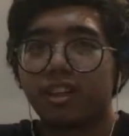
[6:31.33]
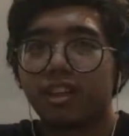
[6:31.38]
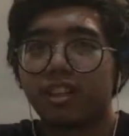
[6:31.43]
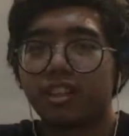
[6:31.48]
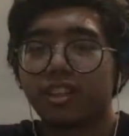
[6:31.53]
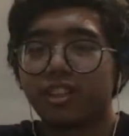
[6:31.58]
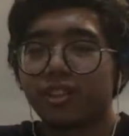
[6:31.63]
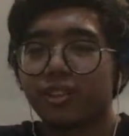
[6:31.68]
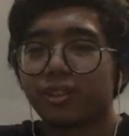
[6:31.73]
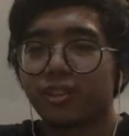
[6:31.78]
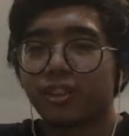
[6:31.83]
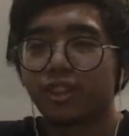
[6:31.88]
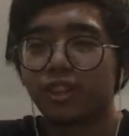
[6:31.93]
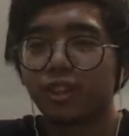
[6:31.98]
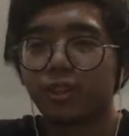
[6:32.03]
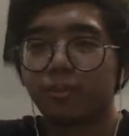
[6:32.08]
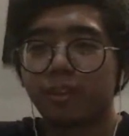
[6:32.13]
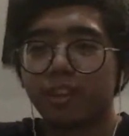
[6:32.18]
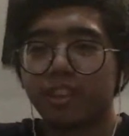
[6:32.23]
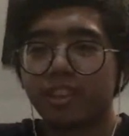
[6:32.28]
I think Rudy
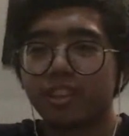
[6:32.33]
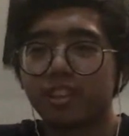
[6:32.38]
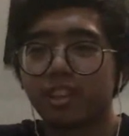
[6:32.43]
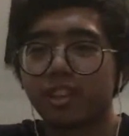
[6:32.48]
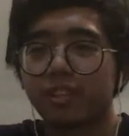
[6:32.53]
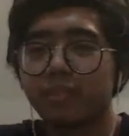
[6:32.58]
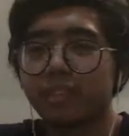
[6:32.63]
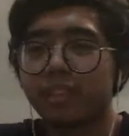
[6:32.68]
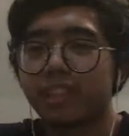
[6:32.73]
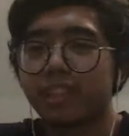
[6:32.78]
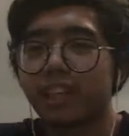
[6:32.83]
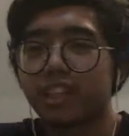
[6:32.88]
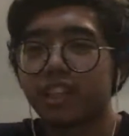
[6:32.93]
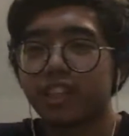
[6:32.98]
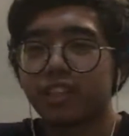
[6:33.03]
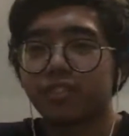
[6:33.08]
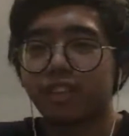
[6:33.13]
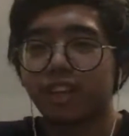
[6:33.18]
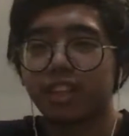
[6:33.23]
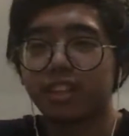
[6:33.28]
Gobert is gonna be the
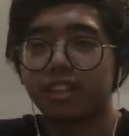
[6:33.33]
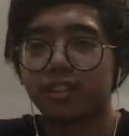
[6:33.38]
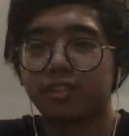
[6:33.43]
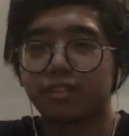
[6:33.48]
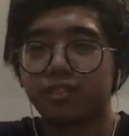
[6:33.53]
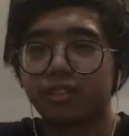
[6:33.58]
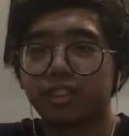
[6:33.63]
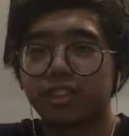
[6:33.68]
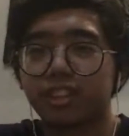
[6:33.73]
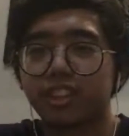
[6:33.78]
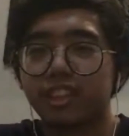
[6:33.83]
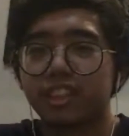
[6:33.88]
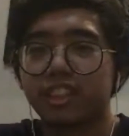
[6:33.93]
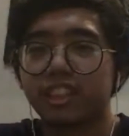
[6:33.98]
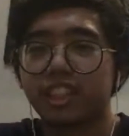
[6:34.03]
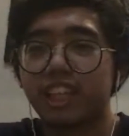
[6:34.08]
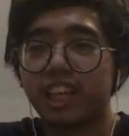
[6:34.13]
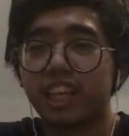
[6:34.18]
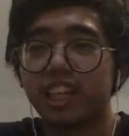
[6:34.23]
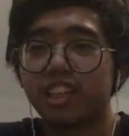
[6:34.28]
X factor for the
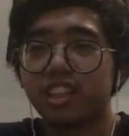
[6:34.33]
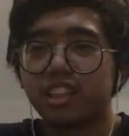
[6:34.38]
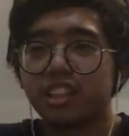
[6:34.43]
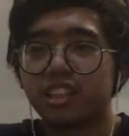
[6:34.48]
Jazz